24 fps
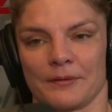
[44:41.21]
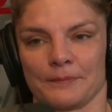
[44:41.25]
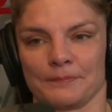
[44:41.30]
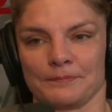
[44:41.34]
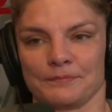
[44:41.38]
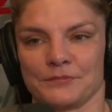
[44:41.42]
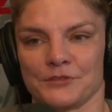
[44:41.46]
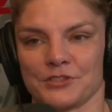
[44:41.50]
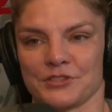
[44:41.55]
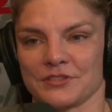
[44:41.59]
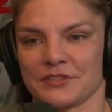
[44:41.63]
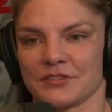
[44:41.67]

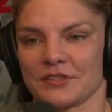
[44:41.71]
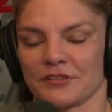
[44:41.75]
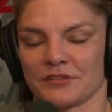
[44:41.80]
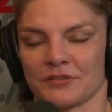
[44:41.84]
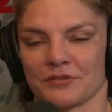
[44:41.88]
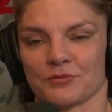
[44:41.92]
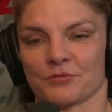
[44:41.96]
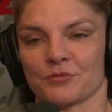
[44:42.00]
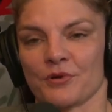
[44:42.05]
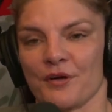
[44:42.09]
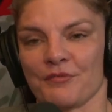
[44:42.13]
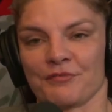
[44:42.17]
just a
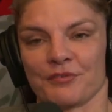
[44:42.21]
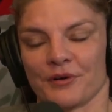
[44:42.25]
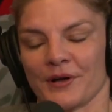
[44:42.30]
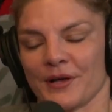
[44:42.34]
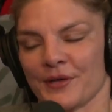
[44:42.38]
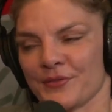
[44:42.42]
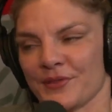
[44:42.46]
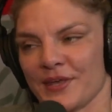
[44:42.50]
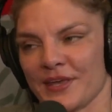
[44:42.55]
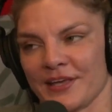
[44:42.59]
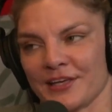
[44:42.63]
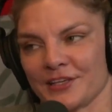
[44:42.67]
little rough
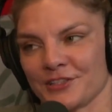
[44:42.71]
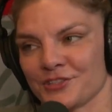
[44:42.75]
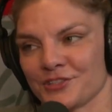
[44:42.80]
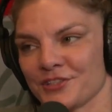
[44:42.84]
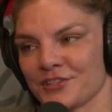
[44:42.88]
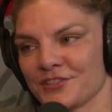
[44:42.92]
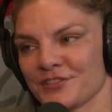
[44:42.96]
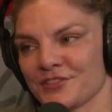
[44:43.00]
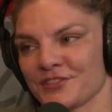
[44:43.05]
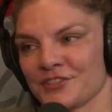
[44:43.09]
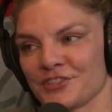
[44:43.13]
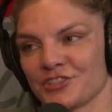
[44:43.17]
around the
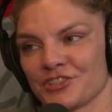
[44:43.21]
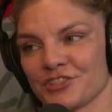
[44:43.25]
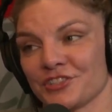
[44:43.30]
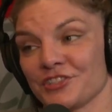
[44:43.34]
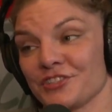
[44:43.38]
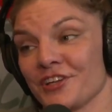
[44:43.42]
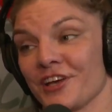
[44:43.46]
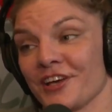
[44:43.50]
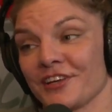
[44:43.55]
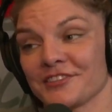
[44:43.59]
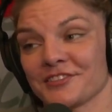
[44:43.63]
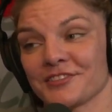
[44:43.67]
edges, and just
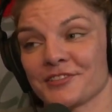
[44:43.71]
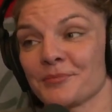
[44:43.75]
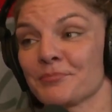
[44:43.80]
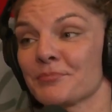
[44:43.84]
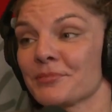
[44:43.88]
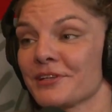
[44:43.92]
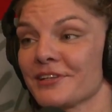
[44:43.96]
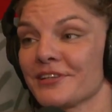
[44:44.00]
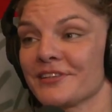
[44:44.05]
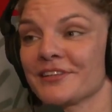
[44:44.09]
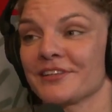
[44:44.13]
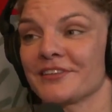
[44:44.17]
not
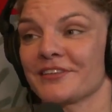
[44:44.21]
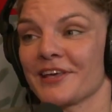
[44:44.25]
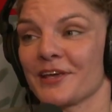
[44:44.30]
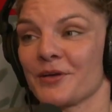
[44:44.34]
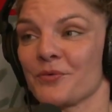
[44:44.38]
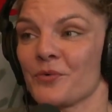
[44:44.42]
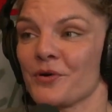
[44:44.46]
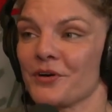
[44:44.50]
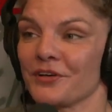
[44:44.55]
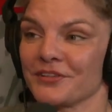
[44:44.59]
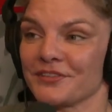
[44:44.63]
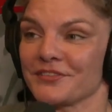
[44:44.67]
somebody that they
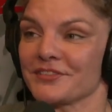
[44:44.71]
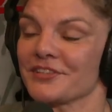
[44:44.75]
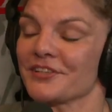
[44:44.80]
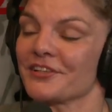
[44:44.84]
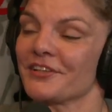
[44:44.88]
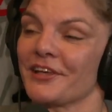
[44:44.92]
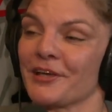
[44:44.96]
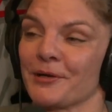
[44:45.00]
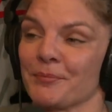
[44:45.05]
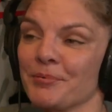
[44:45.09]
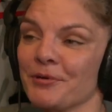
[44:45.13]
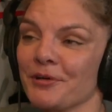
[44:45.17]
wanted to
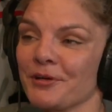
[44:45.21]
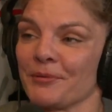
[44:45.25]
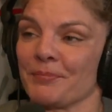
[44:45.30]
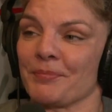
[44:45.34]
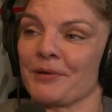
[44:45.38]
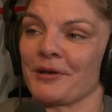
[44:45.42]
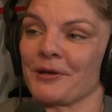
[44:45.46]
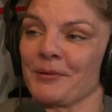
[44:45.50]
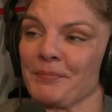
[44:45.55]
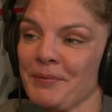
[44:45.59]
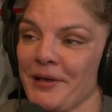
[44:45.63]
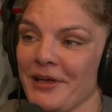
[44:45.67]
like put up
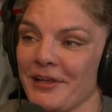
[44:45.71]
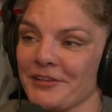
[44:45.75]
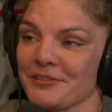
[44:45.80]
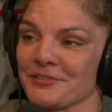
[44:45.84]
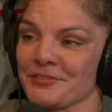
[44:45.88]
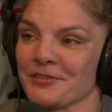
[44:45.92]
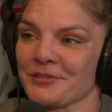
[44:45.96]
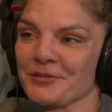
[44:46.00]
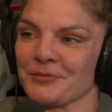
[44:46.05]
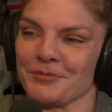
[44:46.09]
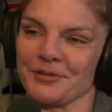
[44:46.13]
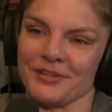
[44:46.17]
on a
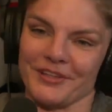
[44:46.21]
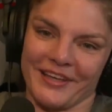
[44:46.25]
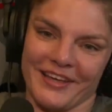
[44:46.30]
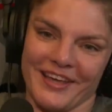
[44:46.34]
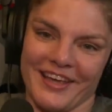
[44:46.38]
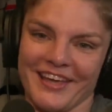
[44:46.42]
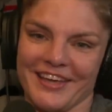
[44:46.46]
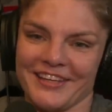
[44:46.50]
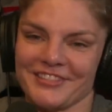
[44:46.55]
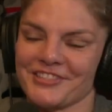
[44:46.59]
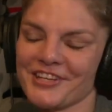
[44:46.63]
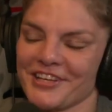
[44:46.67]
pedestal and be like,
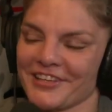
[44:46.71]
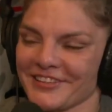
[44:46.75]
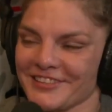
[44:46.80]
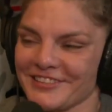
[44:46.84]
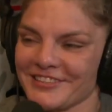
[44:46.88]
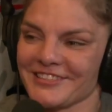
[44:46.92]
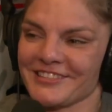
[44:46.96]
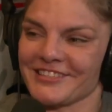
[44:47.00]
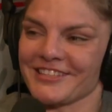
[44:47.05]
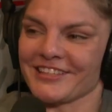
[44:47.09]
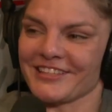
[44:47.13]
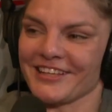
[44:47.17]
hey, check
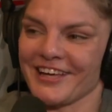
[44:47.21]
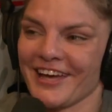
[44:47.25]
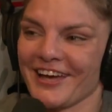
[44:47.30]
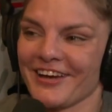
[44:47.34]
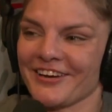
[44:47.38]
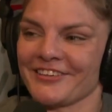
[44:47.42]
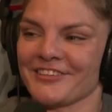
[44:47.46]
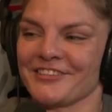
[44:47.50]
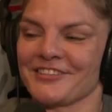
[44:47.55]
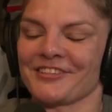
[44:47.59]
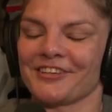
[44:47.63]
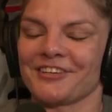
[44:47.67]
this chick
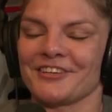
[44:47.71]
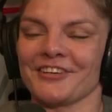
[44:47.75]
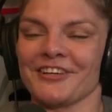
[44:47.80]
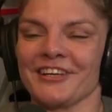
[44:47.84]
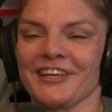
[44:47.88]
out, you know?